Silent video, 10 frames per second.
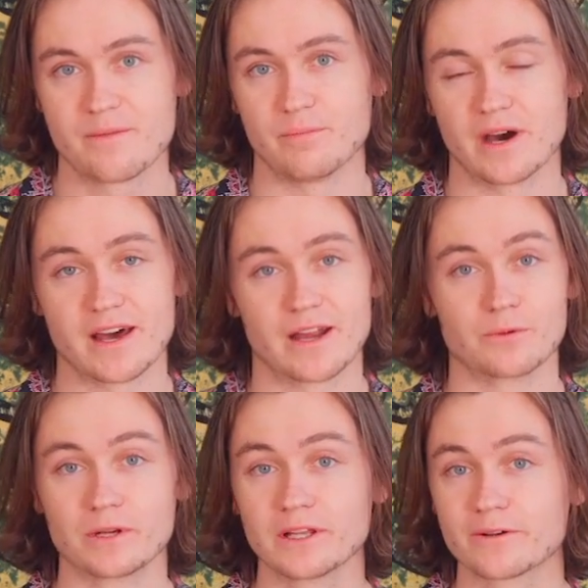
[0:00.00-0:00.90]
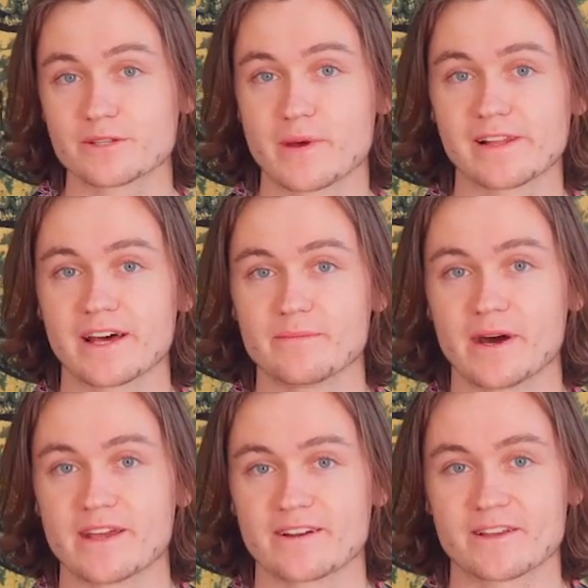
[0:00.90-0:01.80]
but I really don't spend a lot of
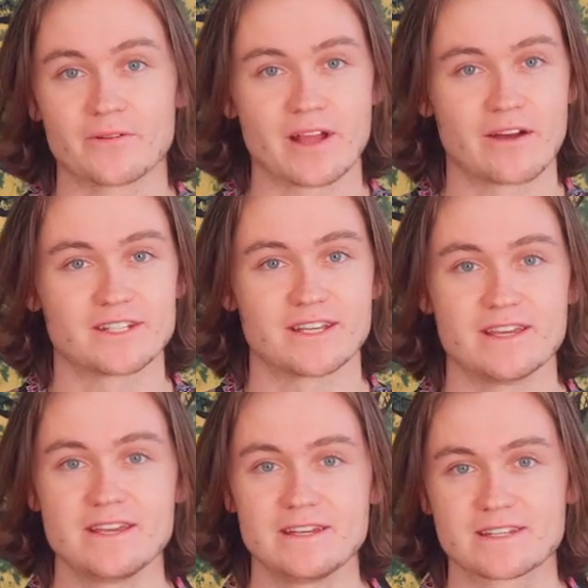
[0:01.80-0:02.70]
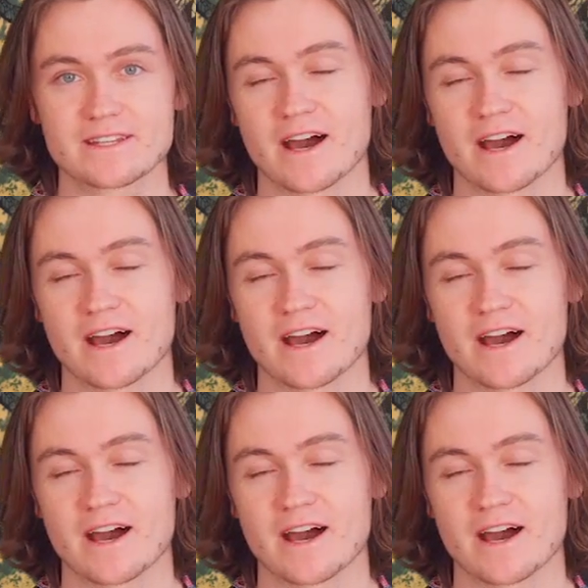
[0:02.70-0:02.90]
money on going out to eat.